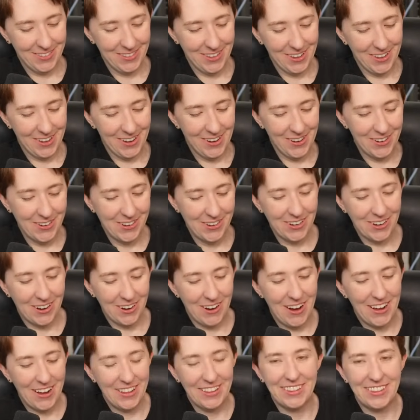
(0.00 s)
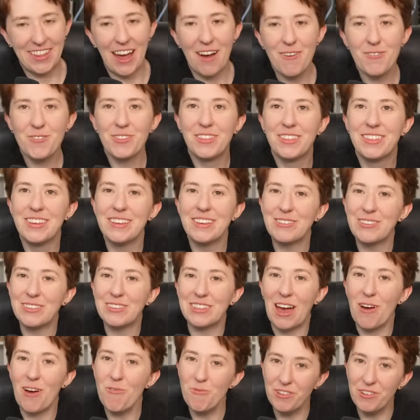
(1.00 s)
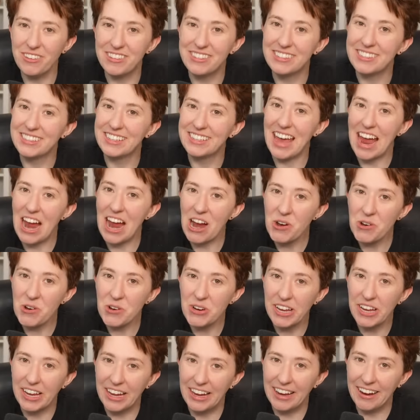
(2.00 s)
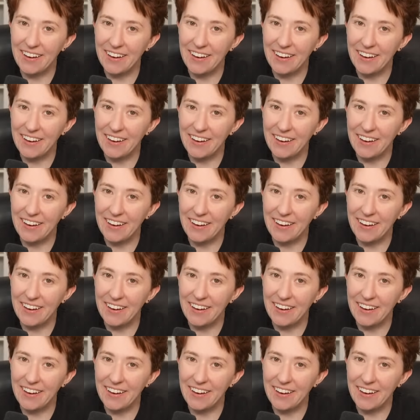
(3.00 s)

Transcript: Oh god, that was scary.